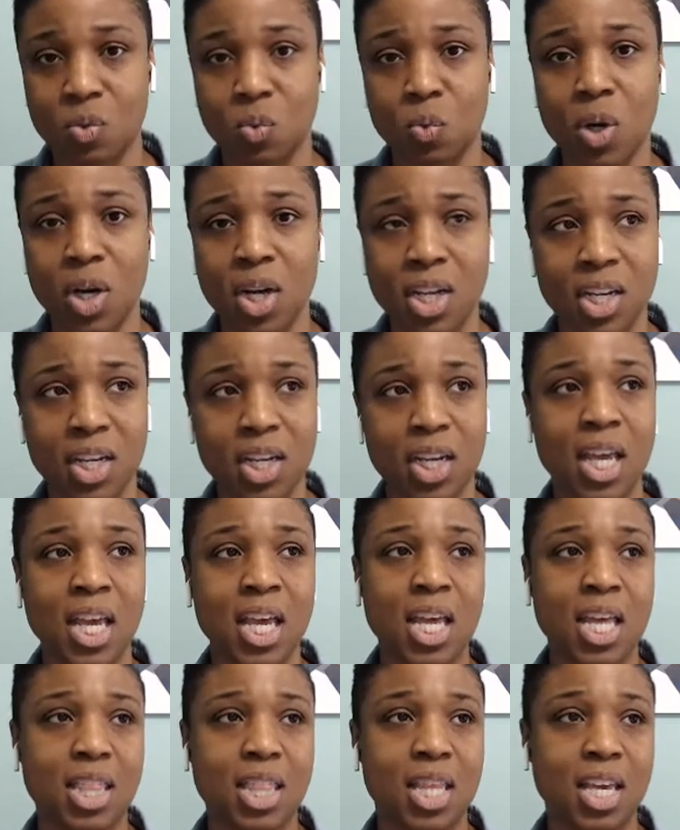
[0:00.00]
One,
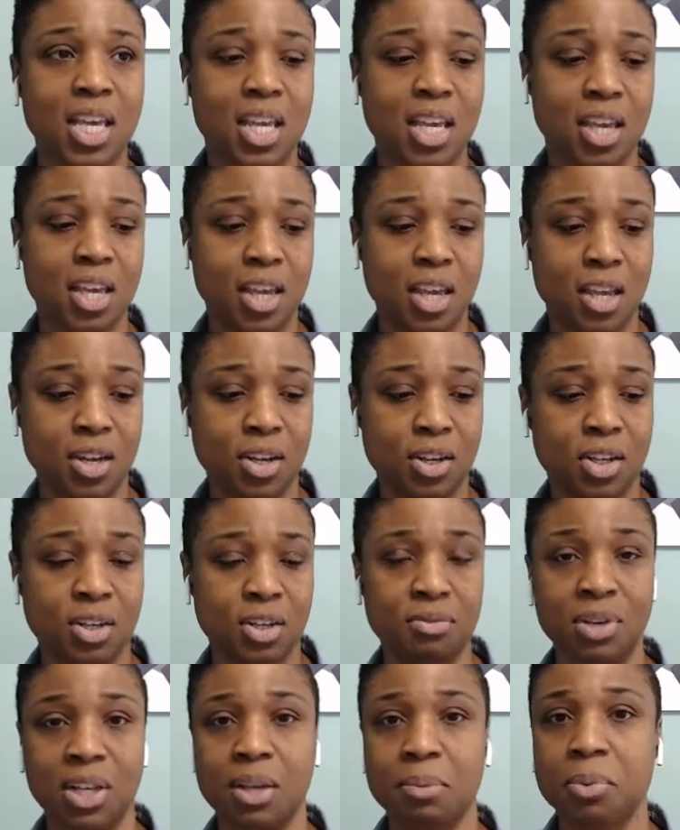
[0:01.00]
they can
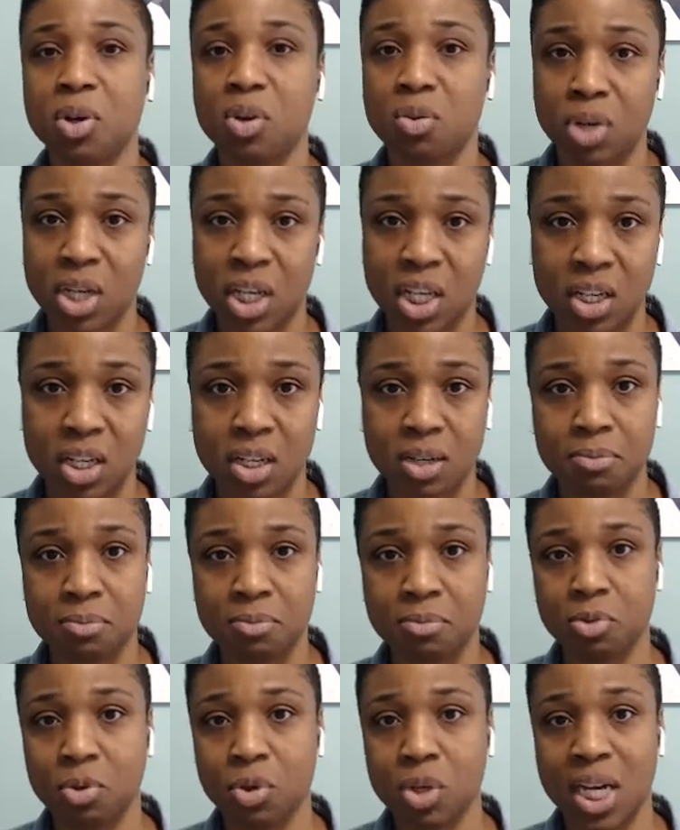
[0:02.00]
develop curriculum
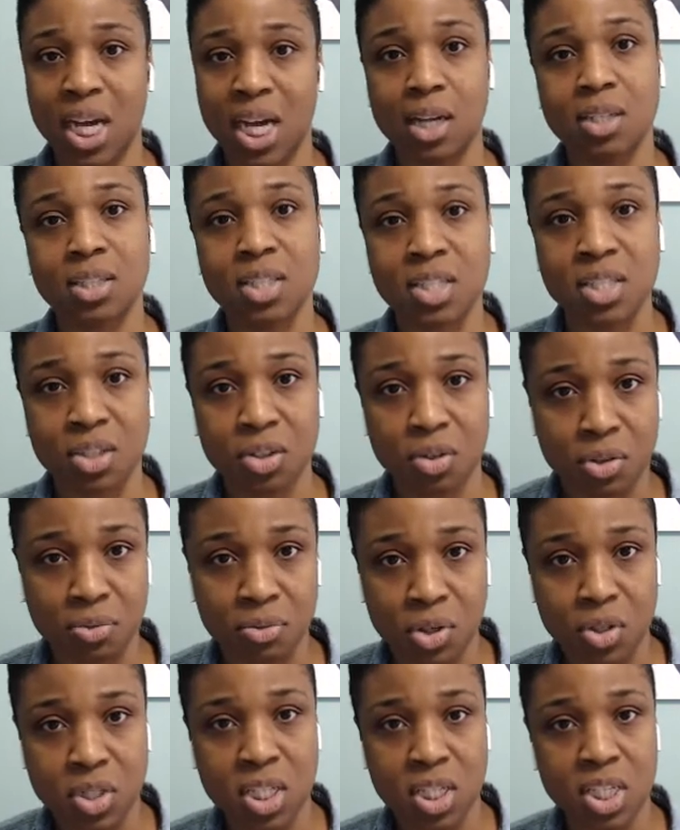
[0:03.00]
for colleges and
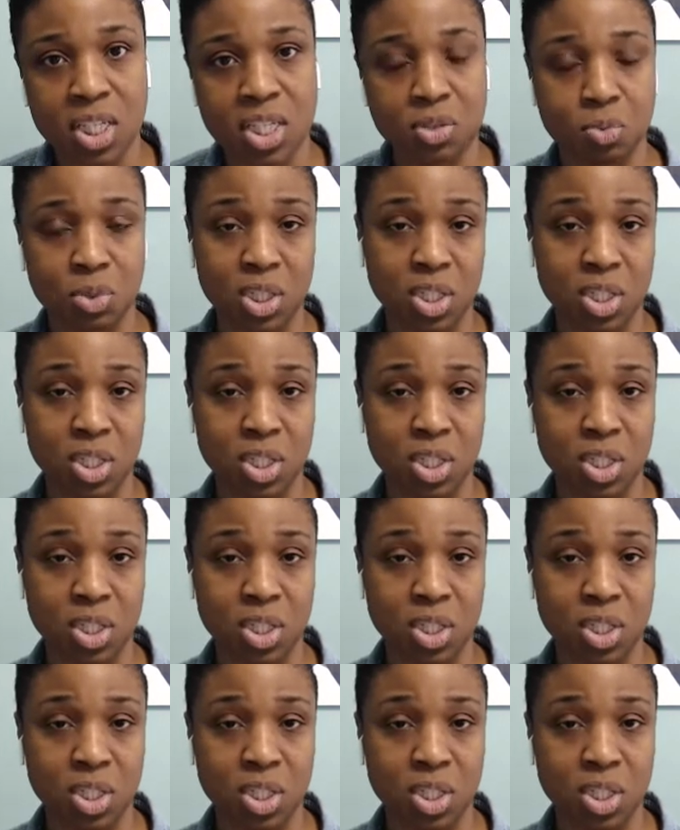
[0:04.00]
universities,